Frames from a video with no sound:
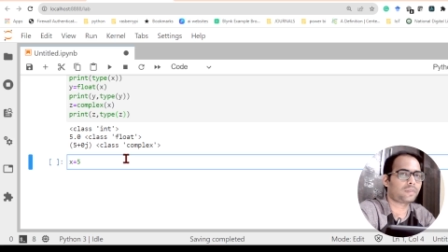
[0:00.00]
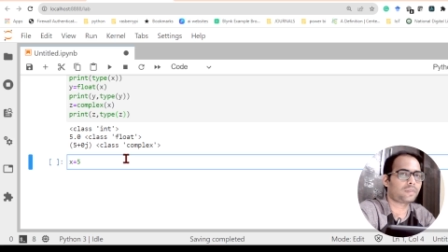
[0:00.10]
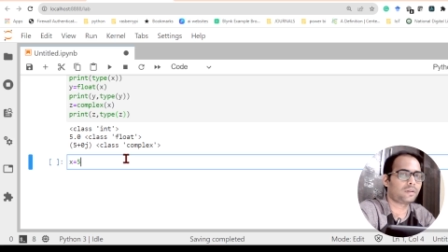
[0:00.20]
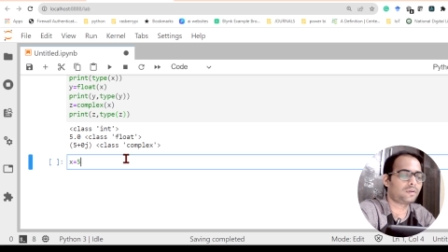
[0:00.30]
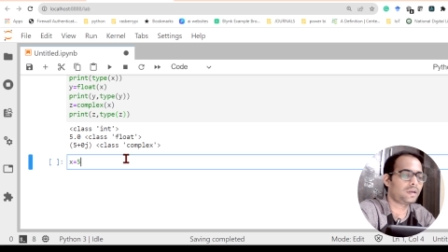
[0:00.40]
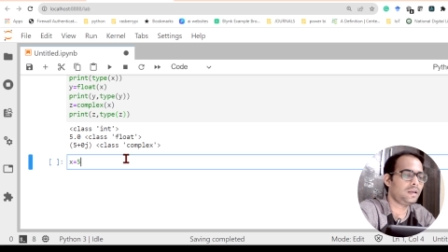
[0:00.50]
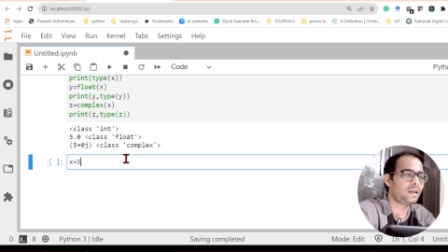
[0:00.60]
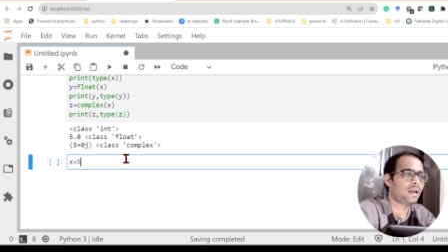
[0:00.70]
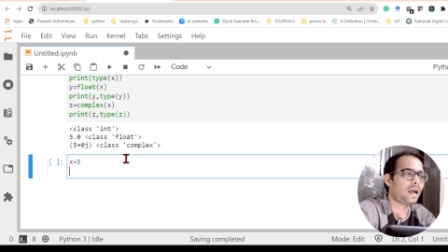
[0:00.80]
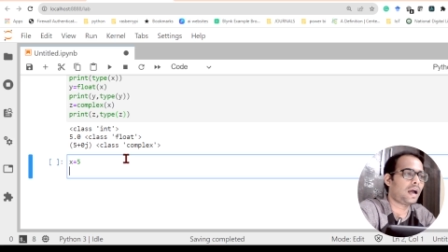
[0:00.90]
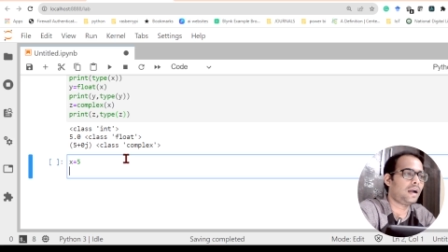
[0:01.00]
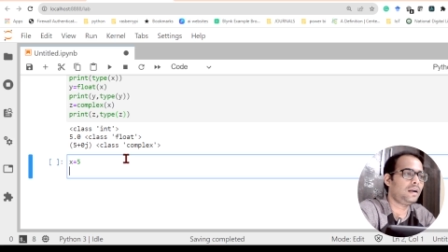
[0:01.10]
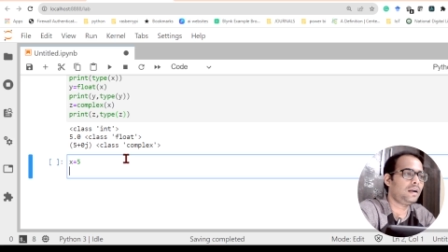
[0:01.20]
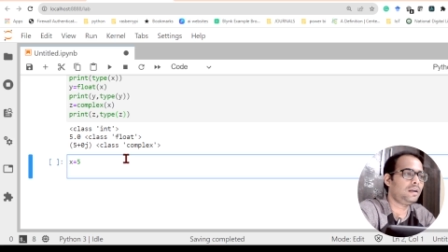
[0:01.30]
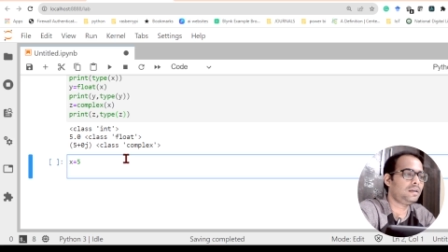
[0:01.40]
Okay,
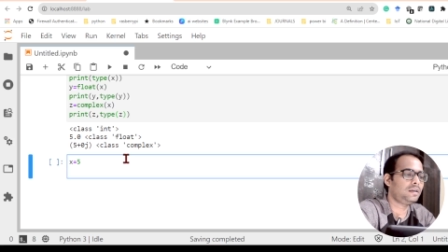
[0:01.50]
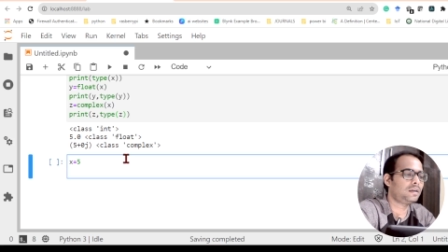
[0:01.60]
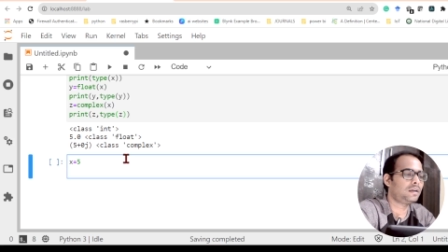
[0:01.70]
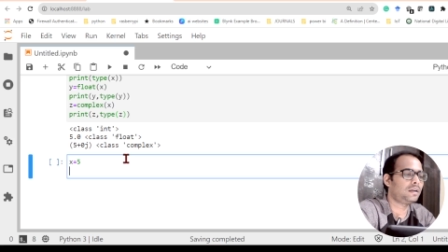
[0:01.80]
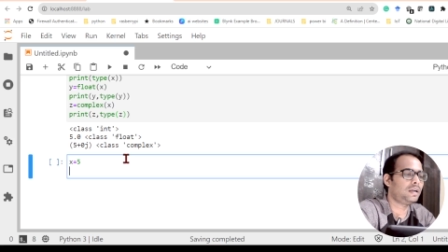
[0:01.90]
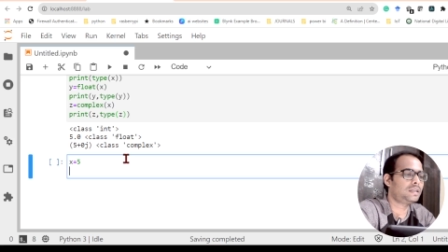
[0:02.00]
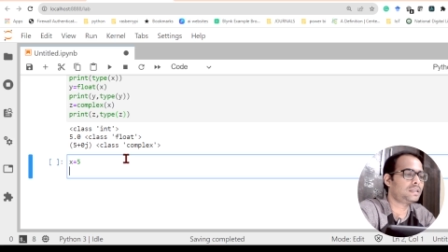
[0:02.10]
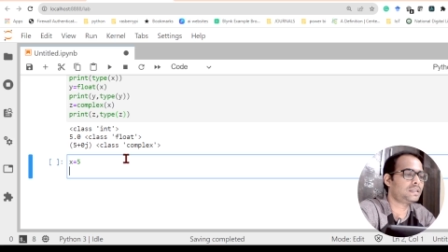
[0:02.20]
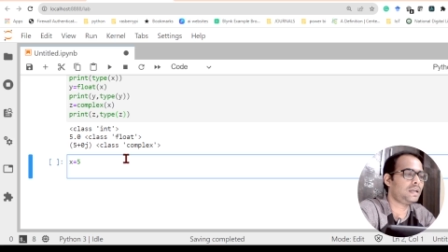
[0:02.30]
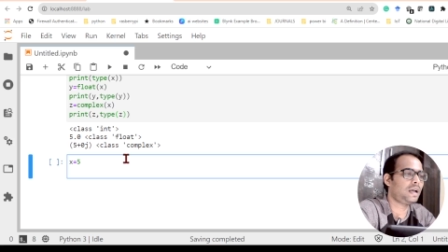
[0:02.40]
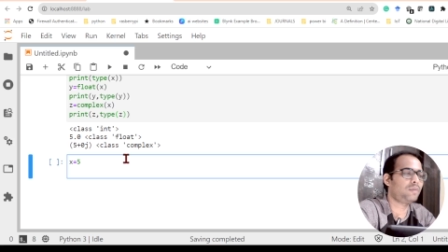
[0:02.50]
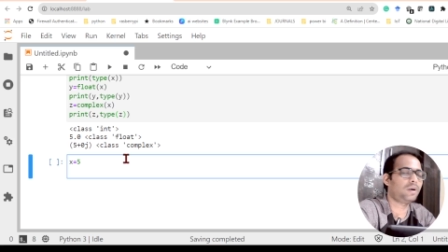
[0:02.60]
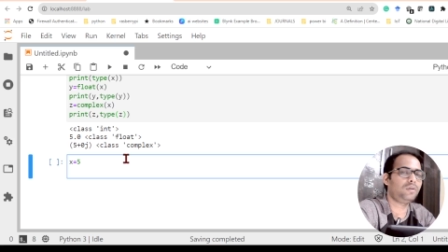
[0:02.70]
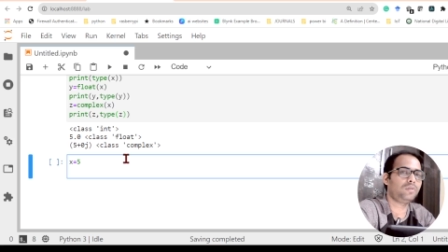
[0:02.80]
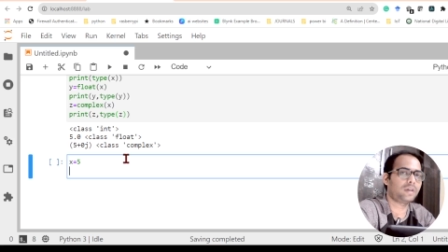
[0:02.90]
and let's say I
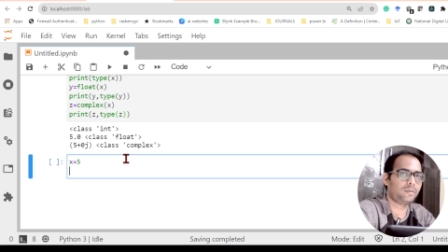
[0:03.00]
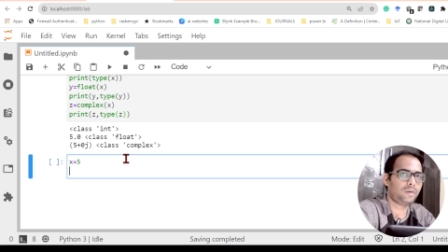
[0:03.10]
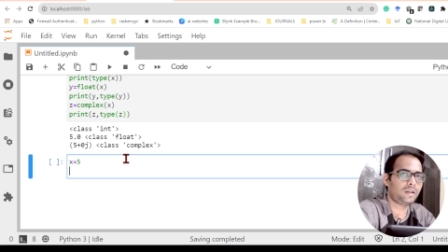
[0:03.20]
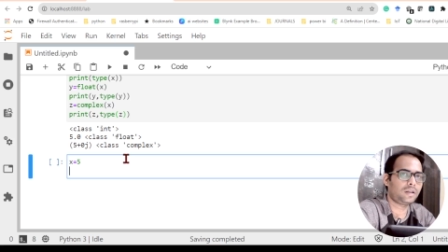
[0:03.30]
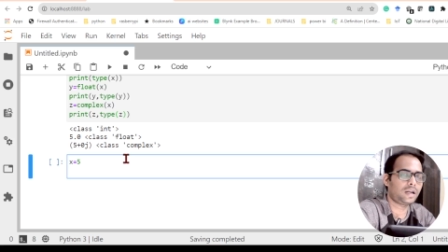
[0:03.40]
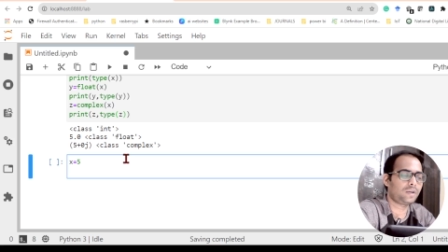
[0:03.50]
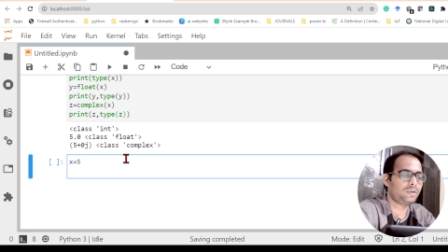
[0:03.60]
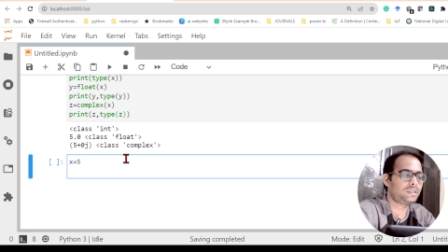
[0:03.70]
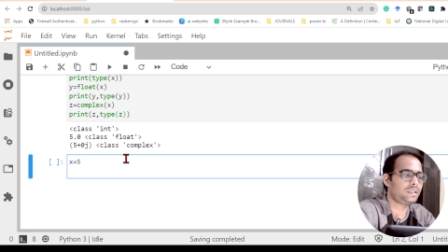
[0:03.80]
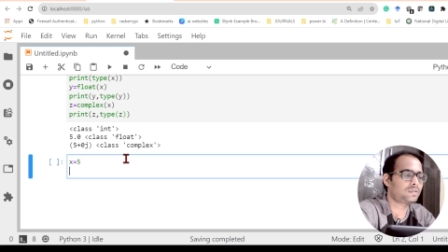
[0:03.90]
want to convert that to a string.